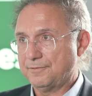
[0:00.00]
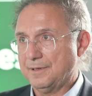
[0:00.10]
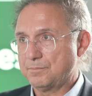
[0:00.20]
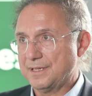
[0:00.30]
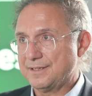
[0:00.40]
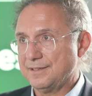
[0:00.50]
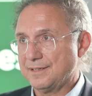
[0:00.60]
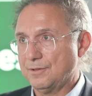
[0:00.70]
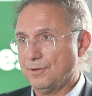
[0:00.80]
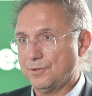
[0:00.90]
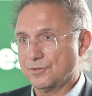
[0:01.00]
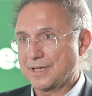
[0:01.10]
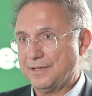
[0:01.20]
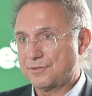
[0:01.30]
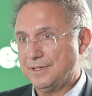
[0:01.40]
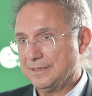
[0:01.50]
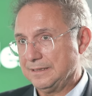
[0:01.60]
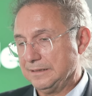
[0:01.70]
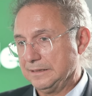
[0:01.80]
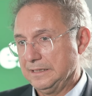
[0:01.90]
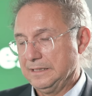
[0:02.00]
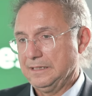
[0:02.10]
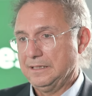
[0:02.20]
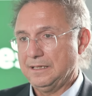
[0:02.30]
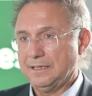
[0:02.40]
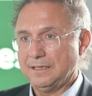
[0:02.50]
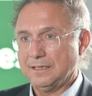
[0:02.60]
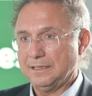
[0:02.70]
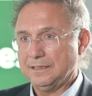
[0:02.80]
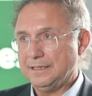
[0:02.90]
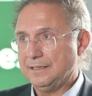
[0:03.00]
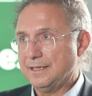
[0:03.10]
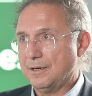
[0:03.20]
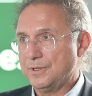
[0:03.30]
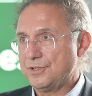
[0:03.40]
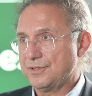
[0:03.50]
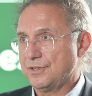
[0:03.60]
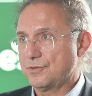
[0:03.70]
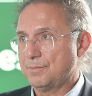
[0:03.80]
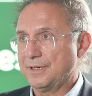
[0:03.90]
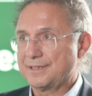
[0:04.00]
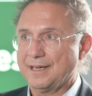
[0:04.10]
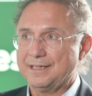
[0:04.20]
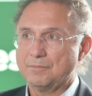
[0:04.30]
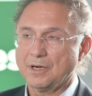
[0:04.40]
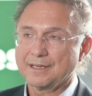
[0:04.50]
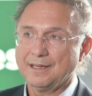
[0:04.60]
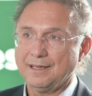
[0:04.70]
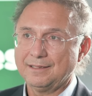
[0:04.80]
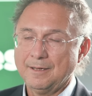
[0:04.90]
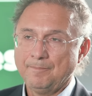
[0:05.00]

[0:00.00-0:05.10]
a presence in all those countries, in India, which is a super exciting market.